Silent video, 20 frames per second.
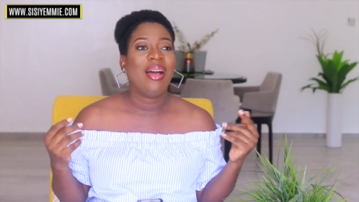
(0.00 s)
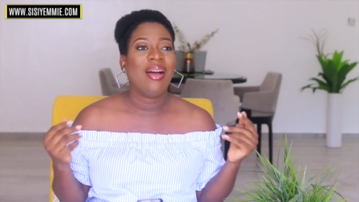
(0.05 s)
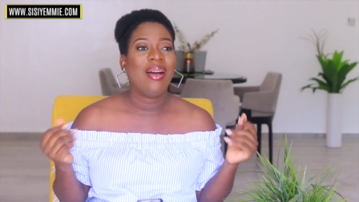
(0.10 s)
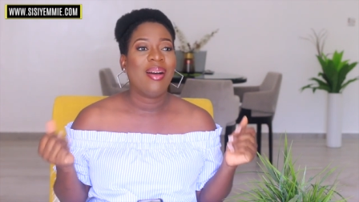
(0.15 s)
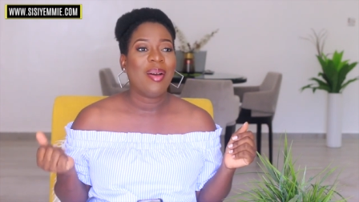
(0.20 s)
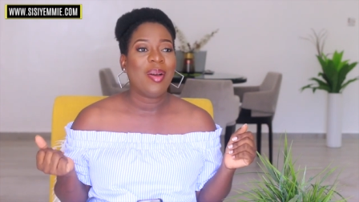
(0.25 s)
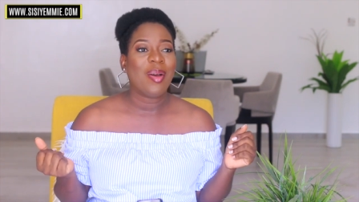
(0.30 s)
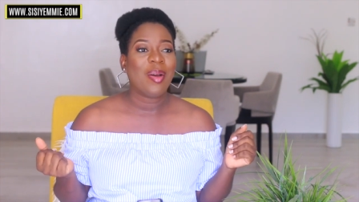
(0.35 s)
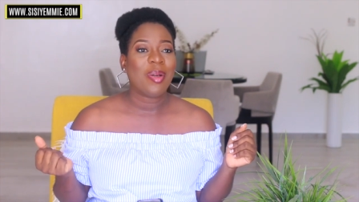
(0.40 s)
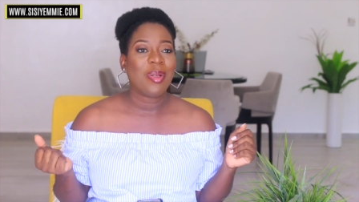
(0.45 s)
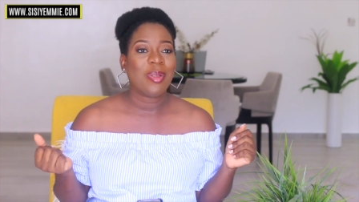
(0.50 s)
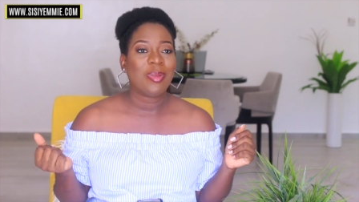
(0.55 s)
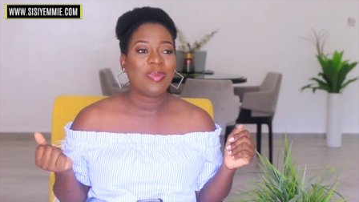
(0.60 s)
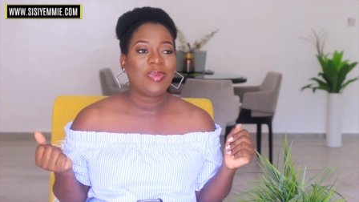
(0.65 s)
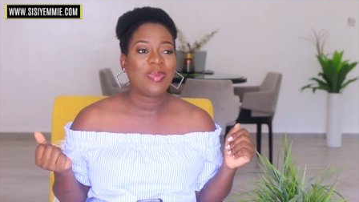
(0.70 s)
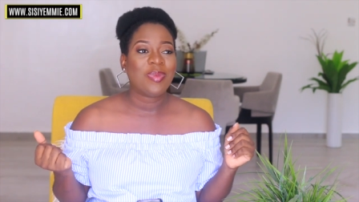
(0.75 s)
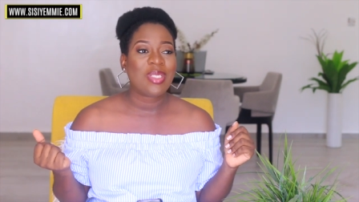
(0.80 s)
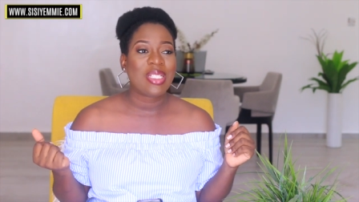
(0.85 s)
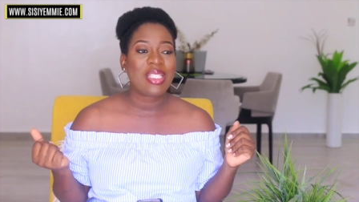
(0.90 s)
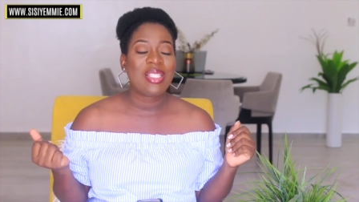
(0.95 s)

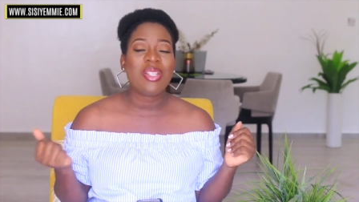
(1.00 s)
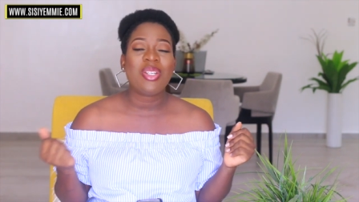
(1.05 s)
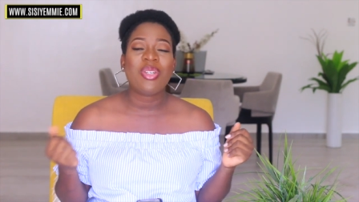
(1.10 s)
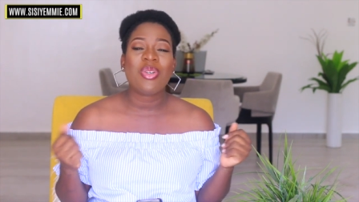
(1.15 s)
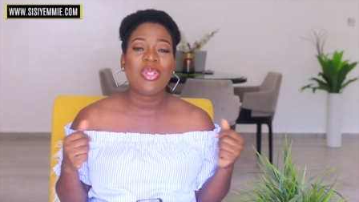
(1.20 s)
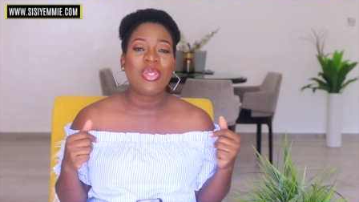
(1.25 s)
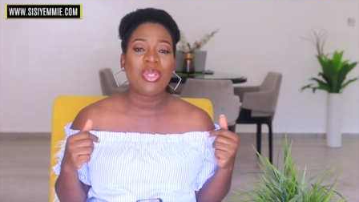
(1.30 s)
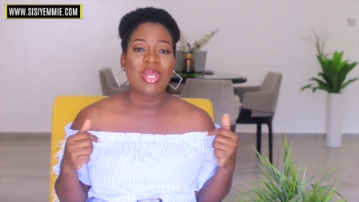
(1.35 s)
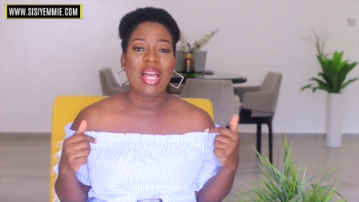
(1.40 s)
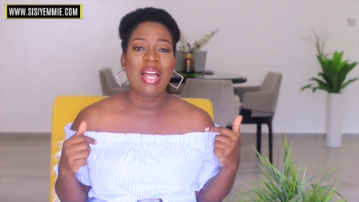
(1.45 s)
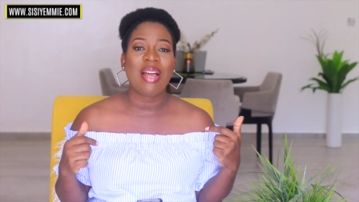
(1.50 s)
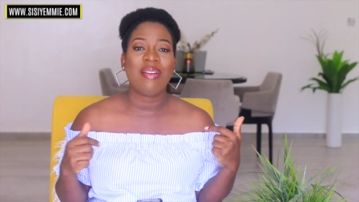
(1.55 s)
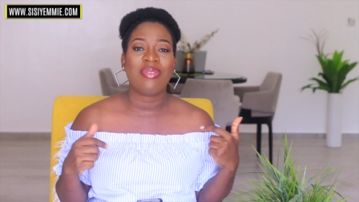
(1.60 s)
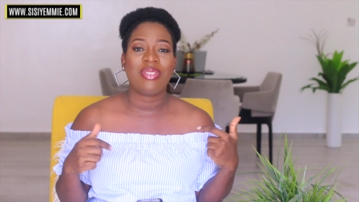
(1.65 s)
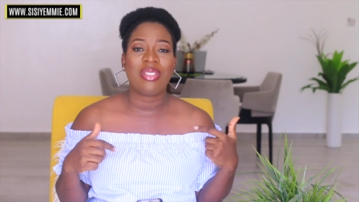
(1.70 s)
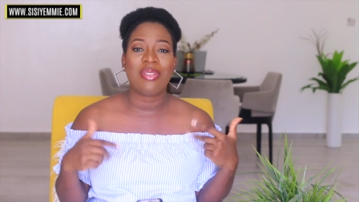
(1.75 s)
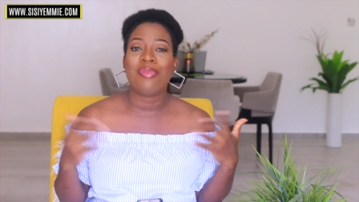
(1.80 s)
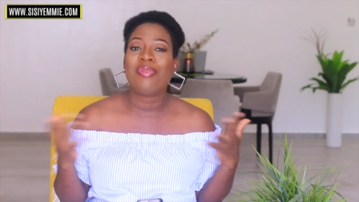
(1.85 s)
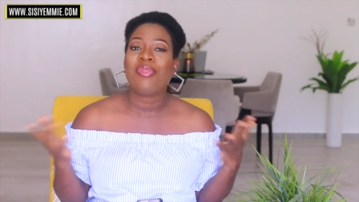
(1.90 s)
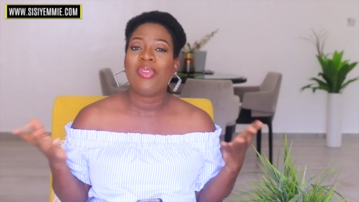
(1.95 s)
We're still going to
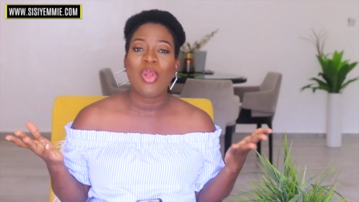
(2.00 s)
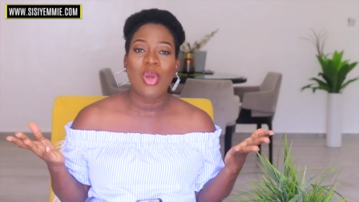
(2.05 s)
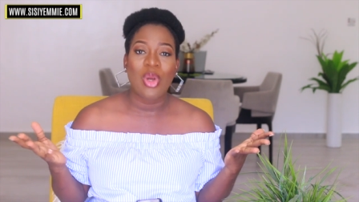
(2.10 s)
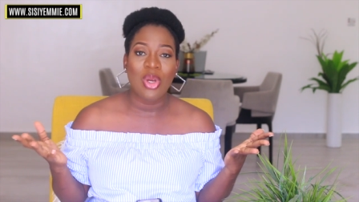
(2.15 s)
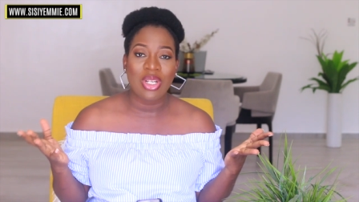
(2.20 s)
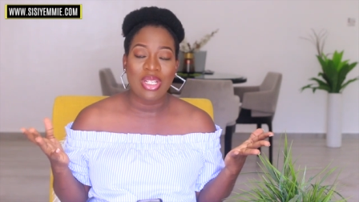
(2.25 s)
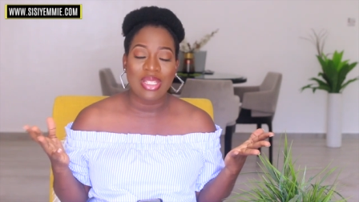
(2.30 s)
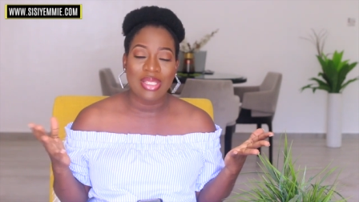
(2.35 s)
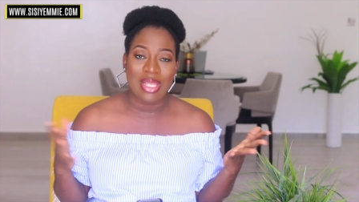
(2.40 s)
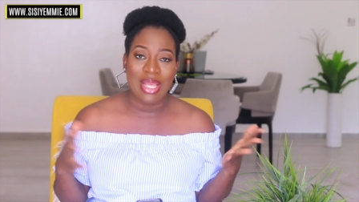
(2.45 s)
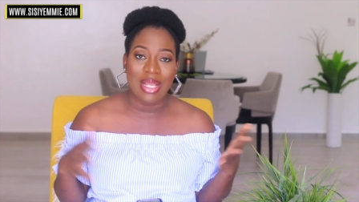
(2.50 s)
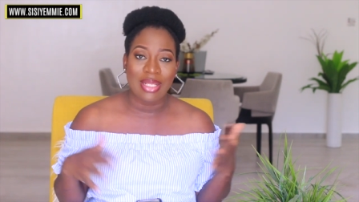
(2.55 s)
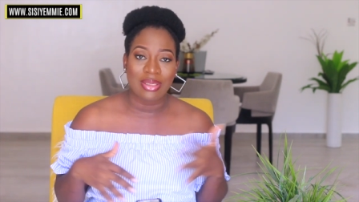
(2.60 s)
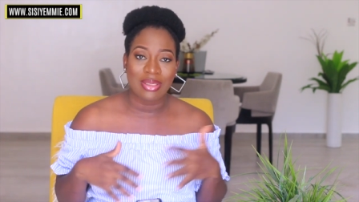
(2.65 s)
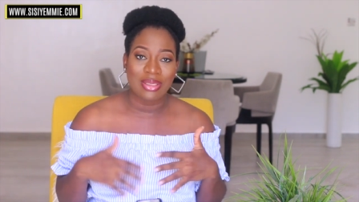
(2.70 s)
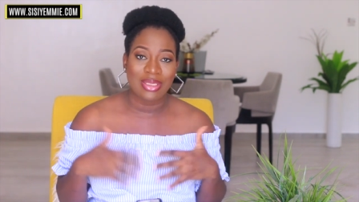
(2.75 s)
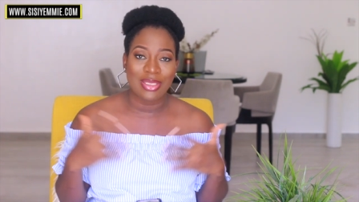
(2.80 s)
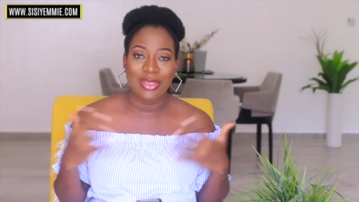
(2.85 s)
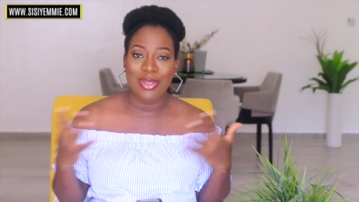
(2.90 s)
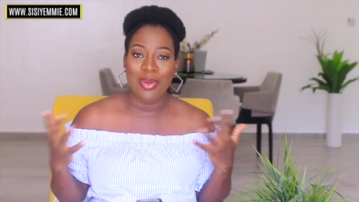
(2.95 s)
have the vlogs
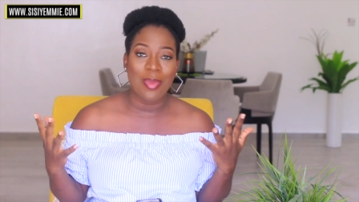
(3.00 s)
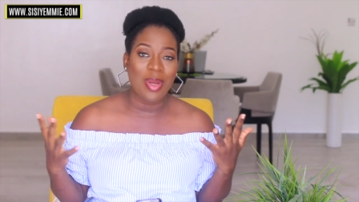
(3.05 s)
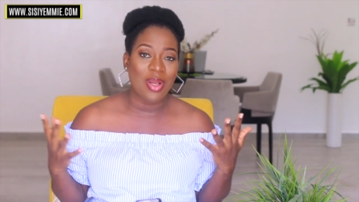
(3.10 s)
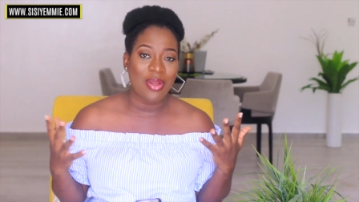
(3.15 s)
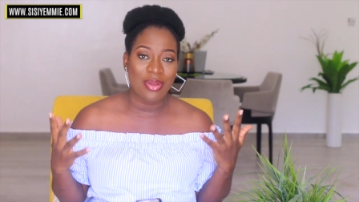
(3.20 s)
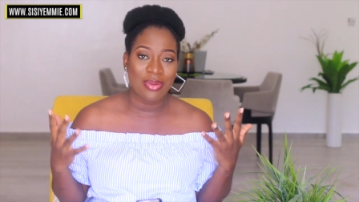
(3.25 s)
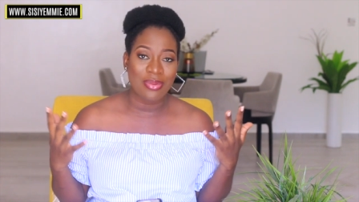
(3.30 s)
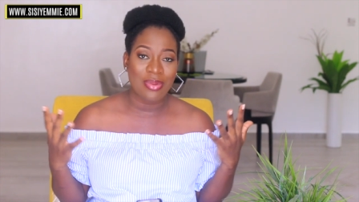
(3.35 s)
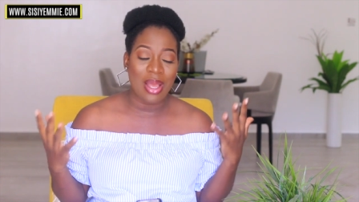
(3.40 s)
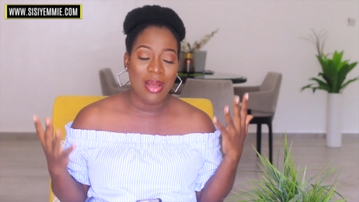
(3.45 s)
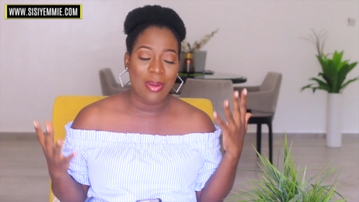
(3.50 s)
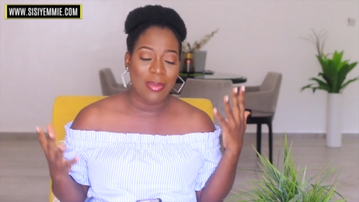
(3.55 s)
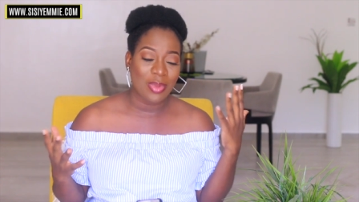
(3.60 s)
and the normal